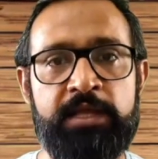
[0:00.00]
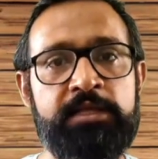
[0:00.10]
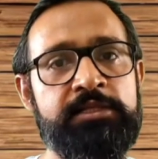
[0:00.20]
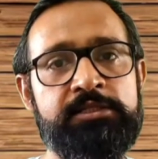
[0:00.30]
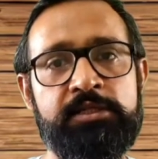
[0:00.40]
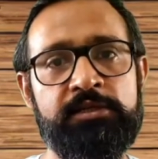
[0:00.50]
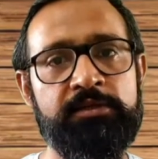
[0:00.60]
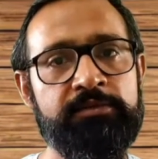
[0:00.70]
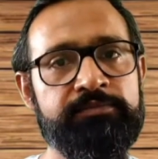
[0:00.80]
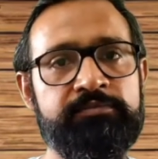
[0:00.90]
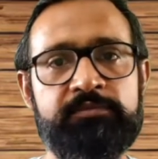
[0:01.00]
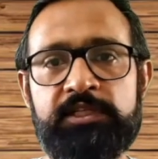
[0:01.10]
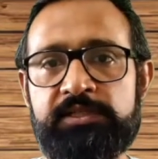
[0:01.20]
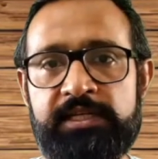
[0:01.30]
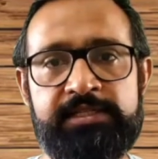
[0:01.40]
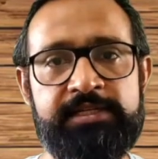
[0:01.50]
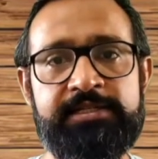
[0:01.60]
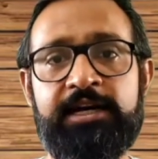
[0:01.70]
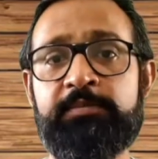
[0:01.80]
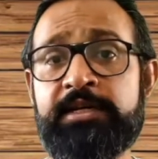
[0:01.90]
So she just
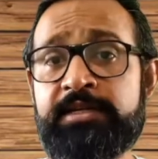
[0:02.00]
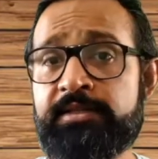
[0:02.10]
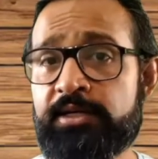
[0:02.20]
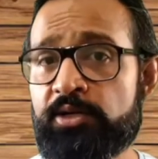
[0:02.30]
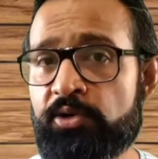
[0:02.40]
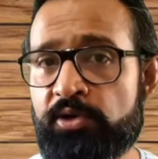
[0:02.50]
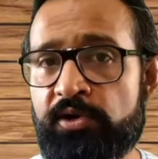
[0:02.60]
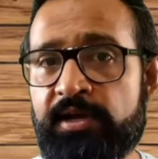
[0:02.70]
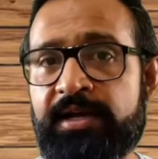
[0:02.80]
updated the code